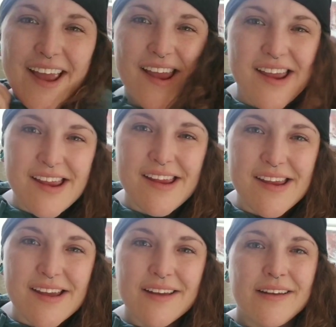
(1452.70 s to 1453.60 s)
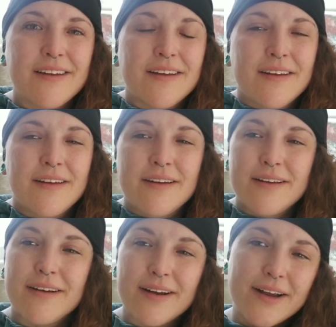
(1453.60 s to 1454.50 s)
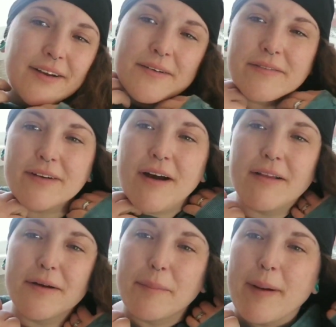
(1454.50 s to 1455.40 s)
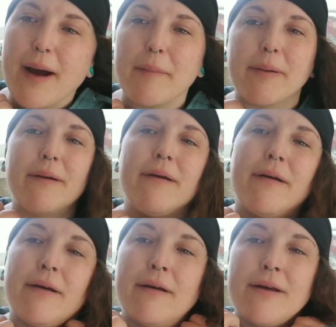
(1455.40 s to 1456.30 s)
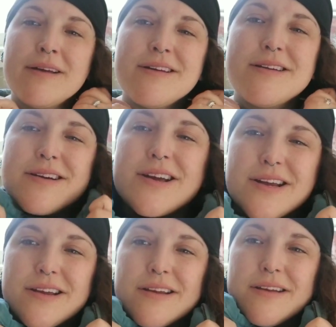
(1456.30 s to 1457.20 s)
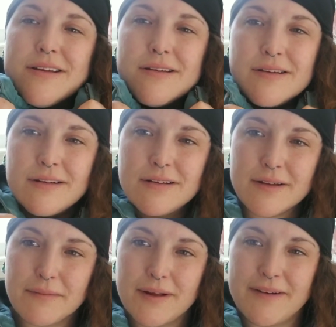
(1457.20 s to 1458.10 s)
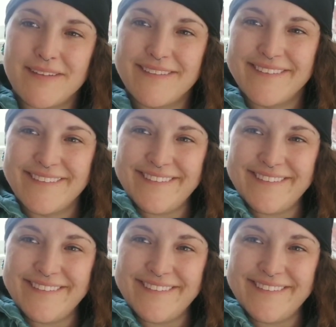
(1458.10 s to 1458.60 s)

Hey. I don't have a color to pop. Hey. There we go.